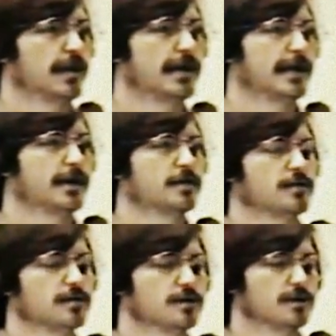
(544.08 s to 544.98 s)

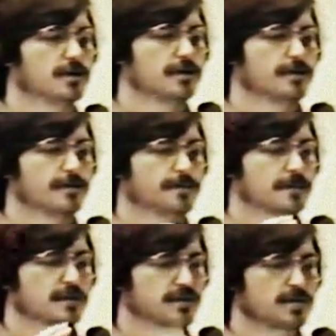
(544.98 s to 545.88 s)
And
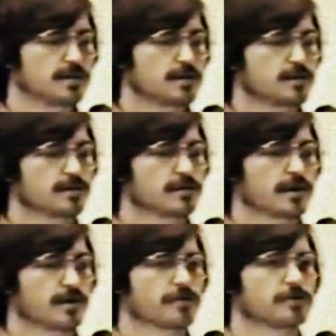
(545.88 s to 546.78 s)
the key
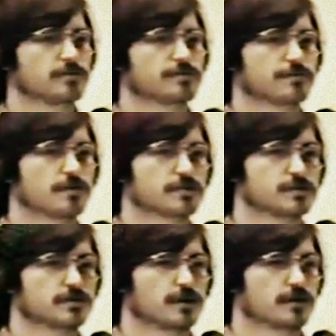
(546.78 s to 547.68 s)
area we're
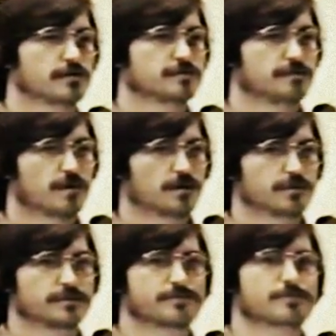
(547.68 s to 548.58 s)
focusing on is the
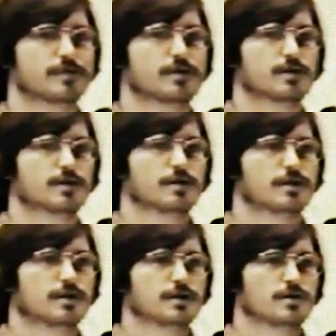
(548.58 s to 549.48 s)
following.
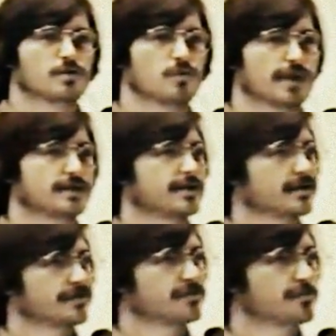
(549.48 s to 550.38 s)
Right
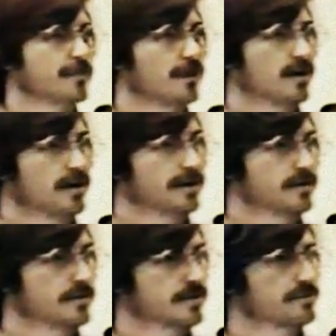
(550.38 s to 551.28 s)
now, if you buy
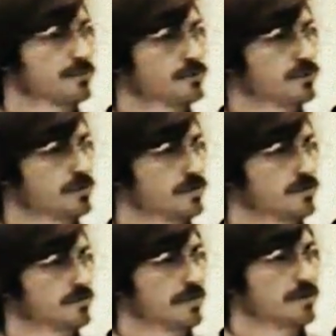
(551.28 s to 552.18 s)
a computer
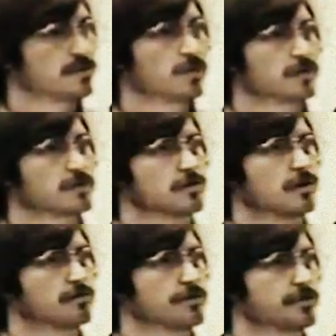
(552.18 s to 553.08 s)
system and you want to
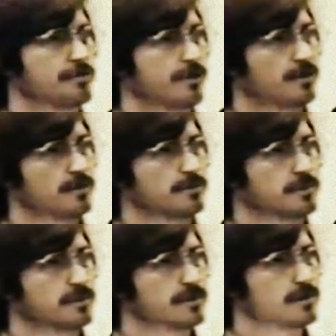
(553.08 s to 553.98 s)
solve one of your
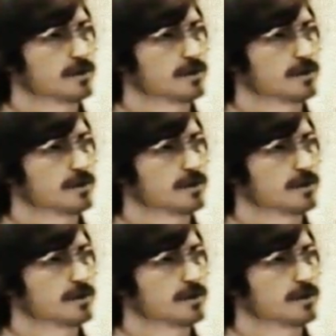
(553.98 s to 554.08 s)
problems,